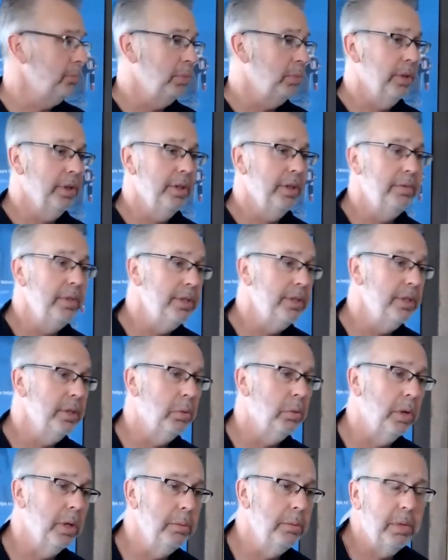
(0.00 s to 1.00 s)
both of these to
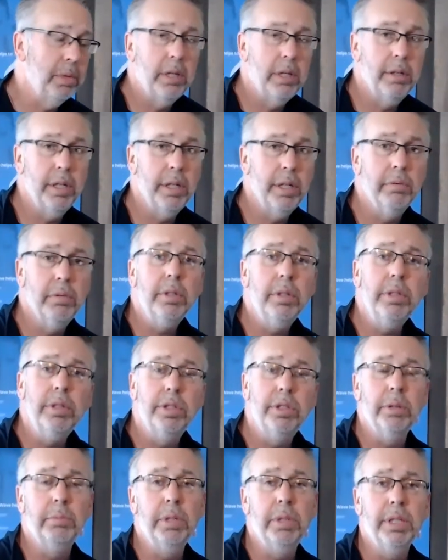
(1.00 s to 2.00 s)
one bar, they really
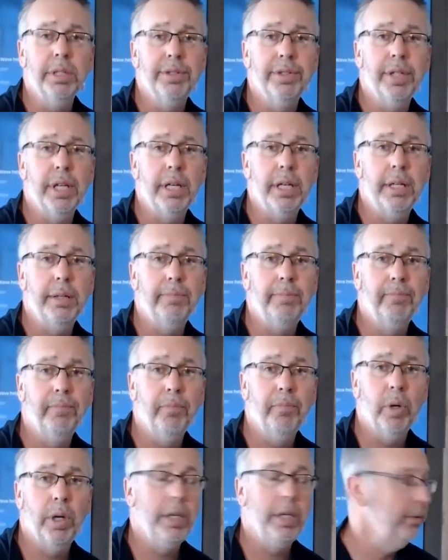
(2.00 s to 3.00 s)
should be the same,
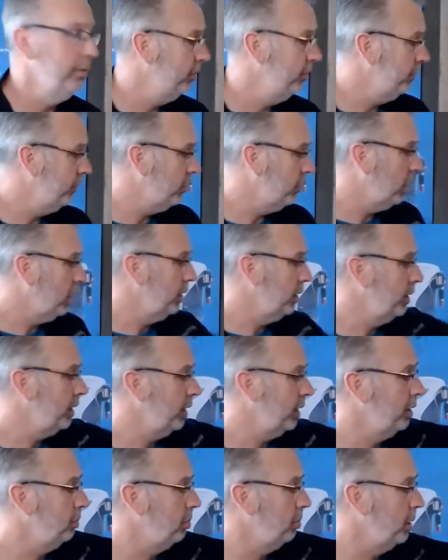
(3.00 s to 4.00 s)
right? For all
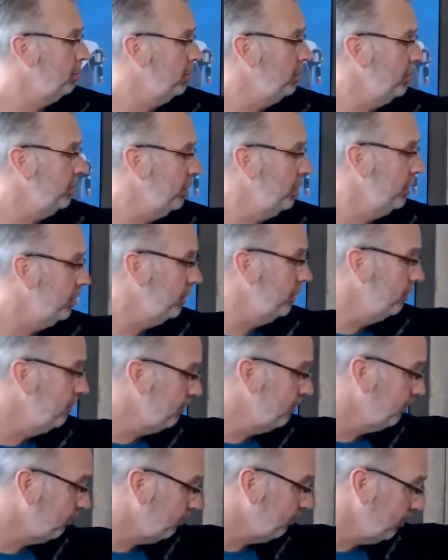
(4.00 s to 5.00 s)
intents and purposes.
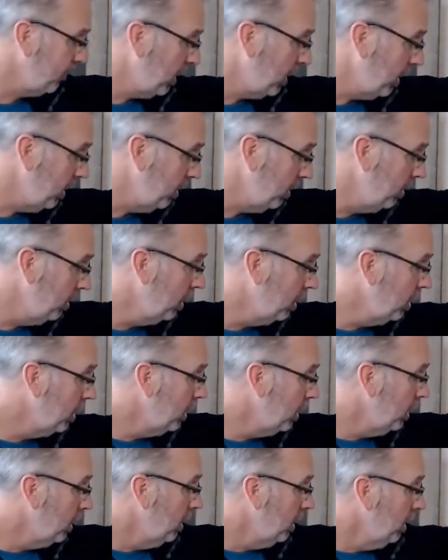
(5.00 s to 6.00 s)
Okay.
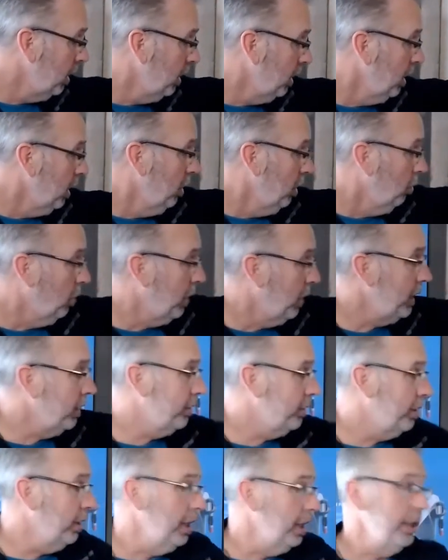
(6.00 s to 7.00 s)
What
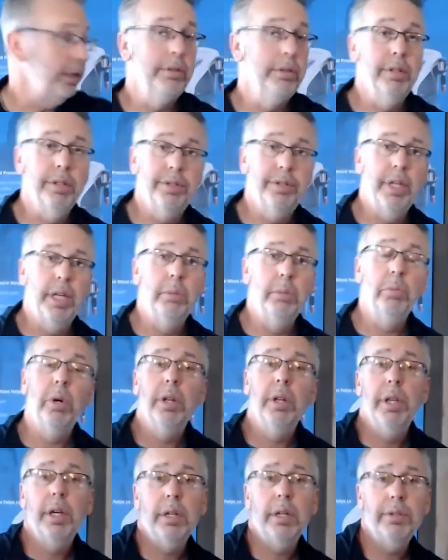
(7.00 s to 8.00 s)
else do they do the same?
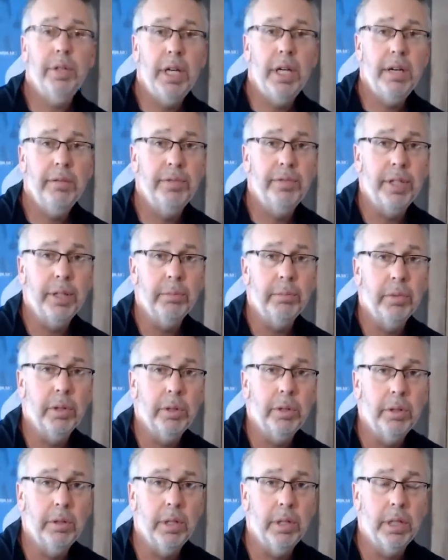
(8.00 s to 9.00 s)
Well, they also have
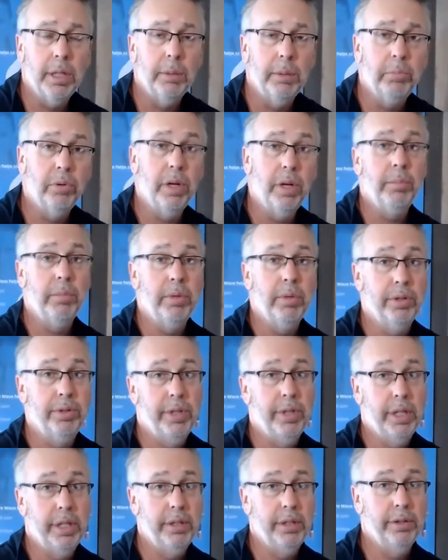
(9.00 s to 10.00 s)
similar parameter
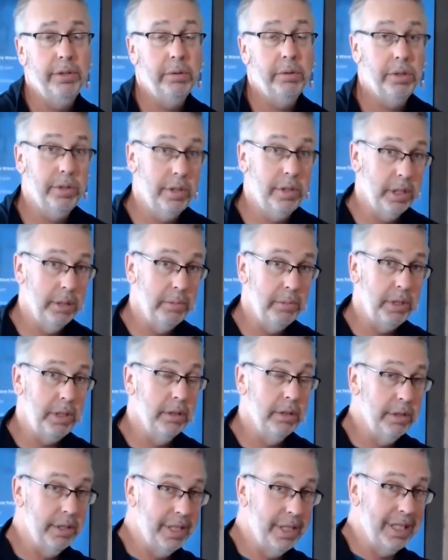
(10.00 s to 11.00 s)
settings, which is going to be
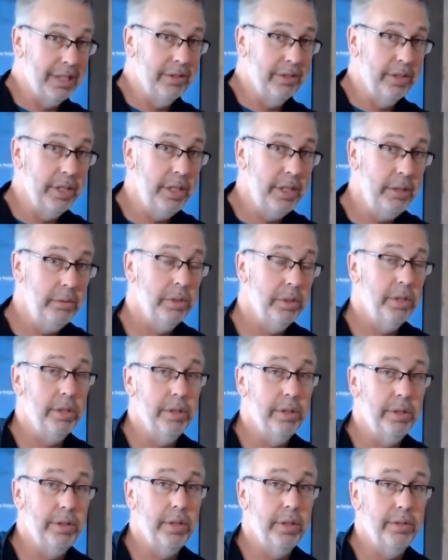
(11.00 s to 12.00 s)
your intensity, which
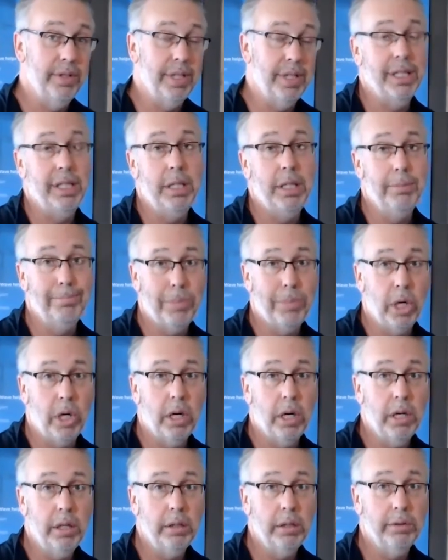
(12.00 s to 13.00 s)
is set in
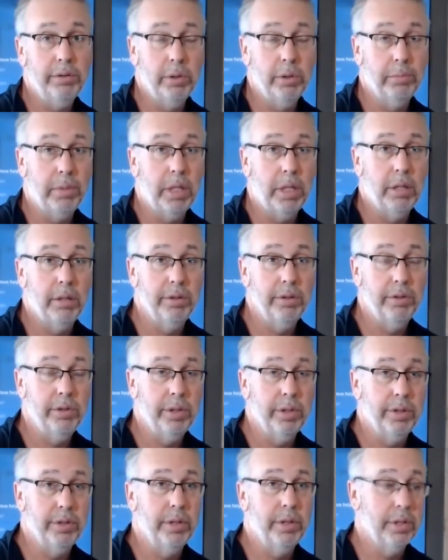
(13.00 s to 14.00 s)
bar. So bar is
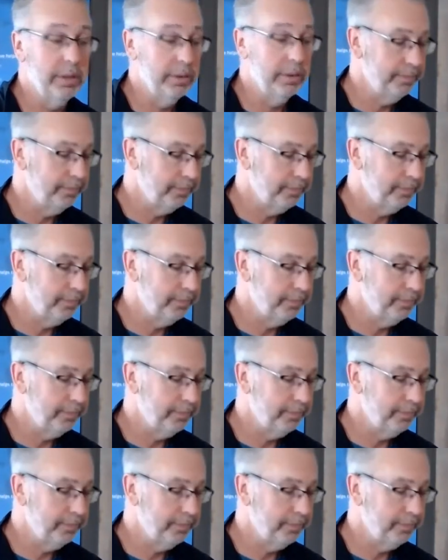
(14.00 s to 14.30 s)
just a